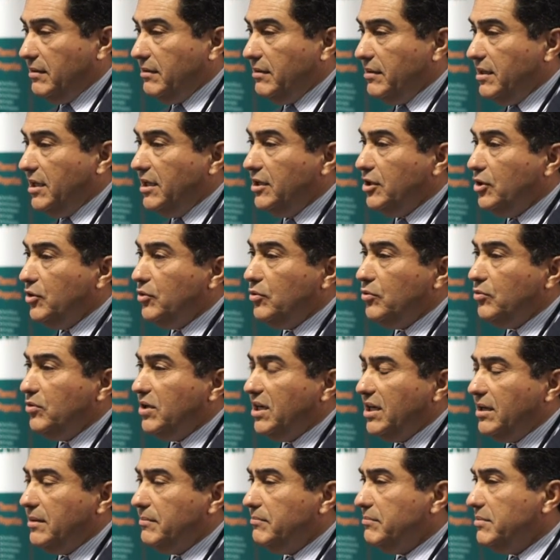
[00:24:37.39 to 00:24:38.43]
Then
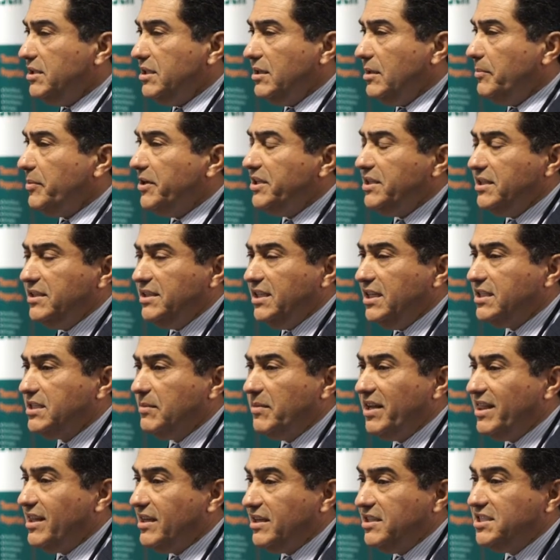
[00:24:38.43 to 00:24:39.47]
the printing takes
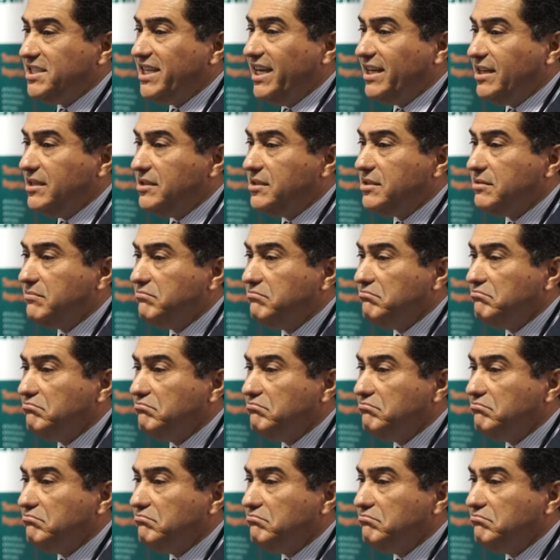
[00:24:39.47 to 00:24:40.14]
about 30 seconds.